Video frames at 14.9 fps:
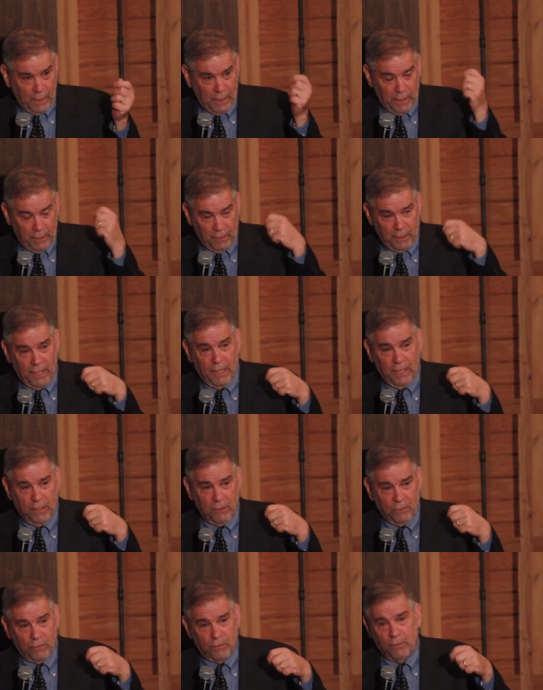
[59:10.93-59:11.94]
and
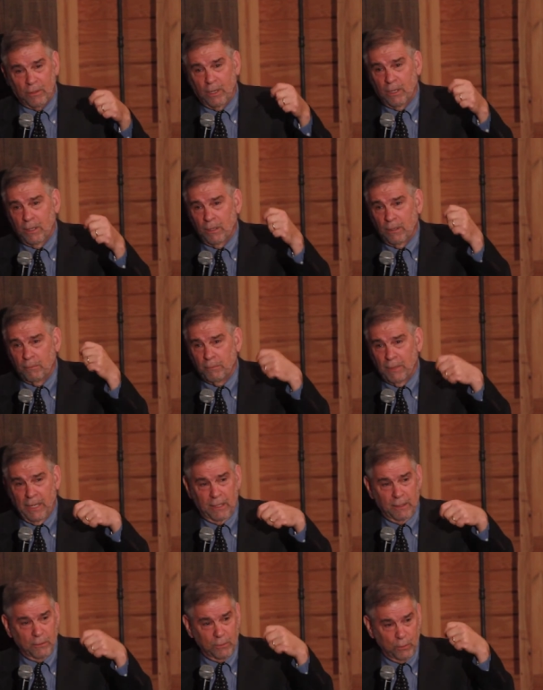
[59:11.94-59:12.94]
as uh, a
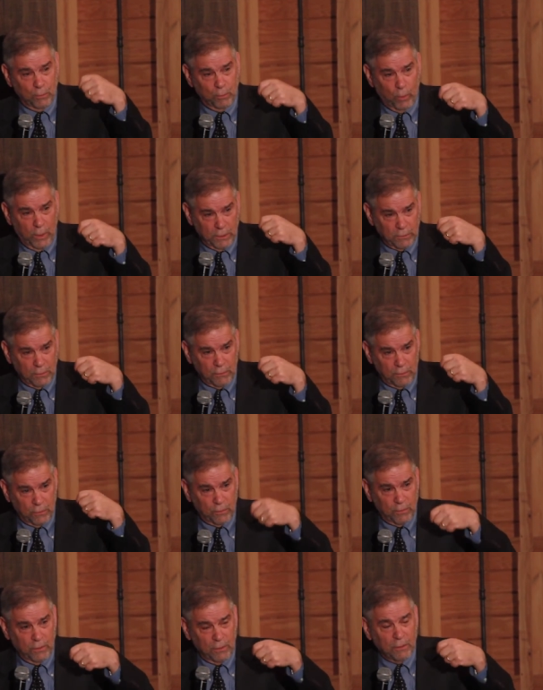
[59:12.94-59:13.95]
man who wanted to
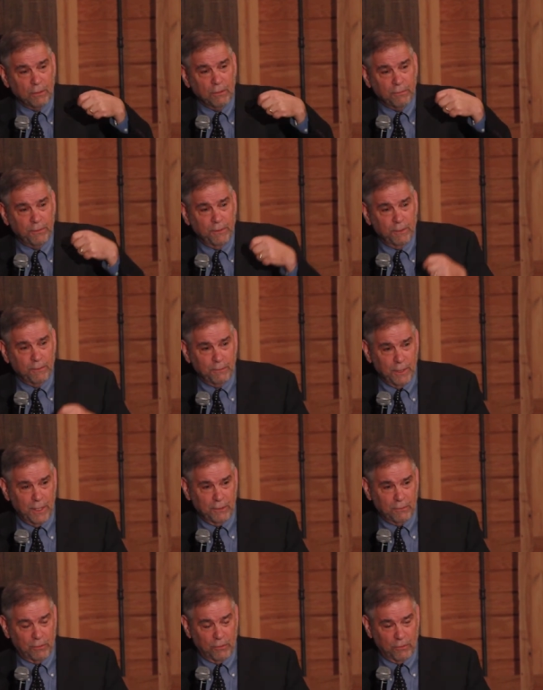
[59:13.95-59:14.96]
see the defeat of
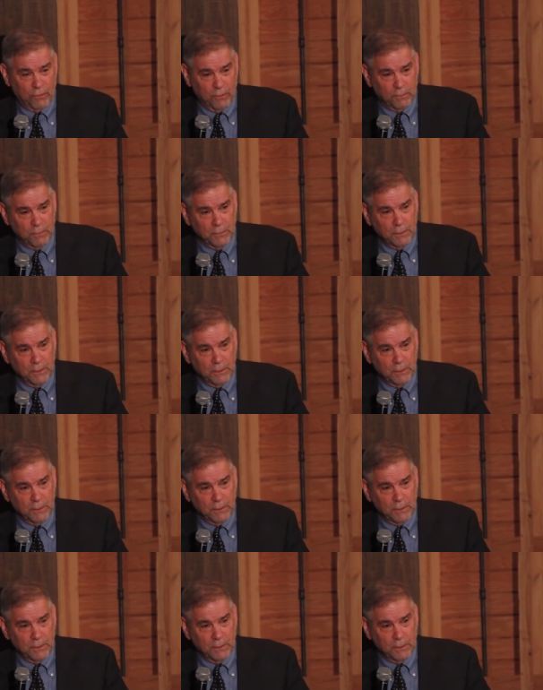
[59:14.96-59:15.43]
Nazism,